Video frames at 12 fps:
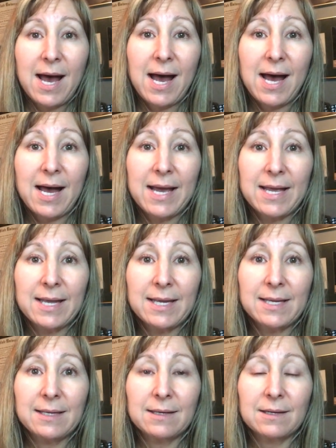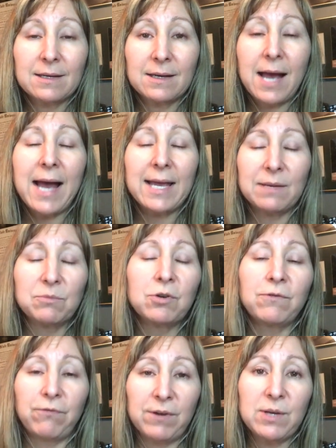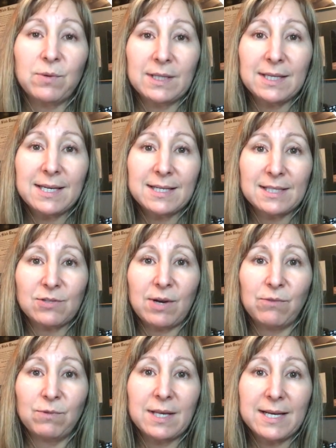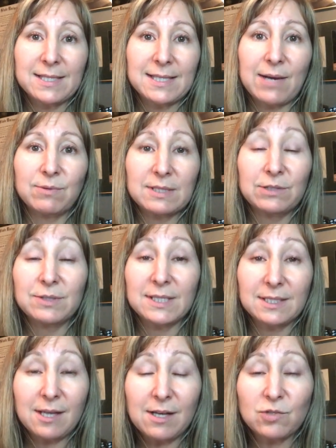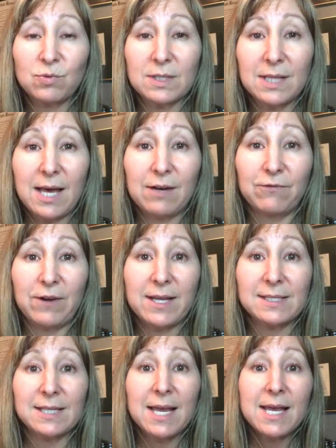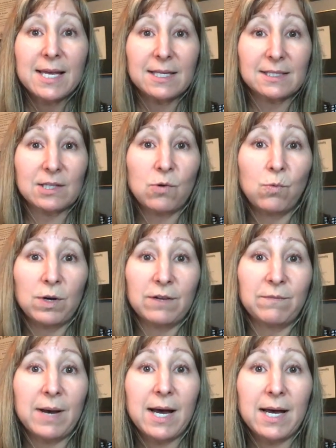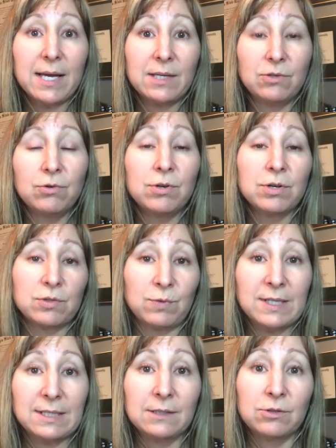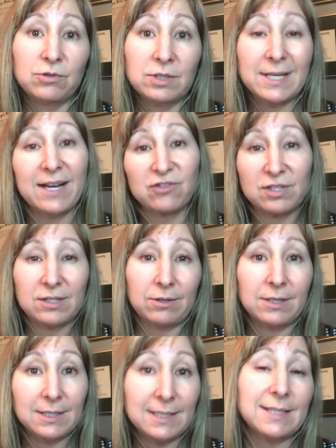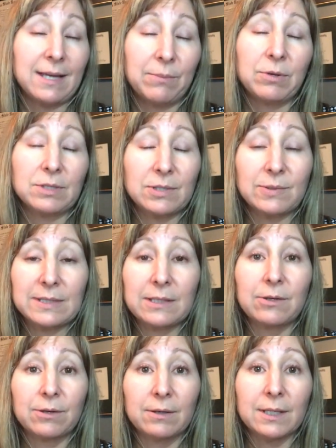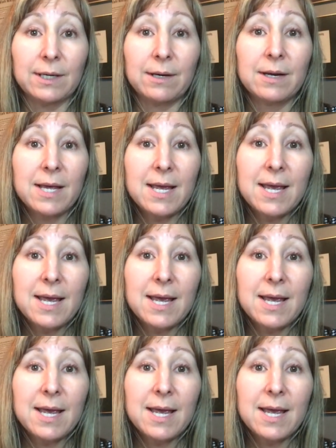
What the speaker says: I had moved frequently, and so I realized I was losing touch with a lot of friends. And so one of my New Year's resolutions, I actually started in December, so it was a little earlier,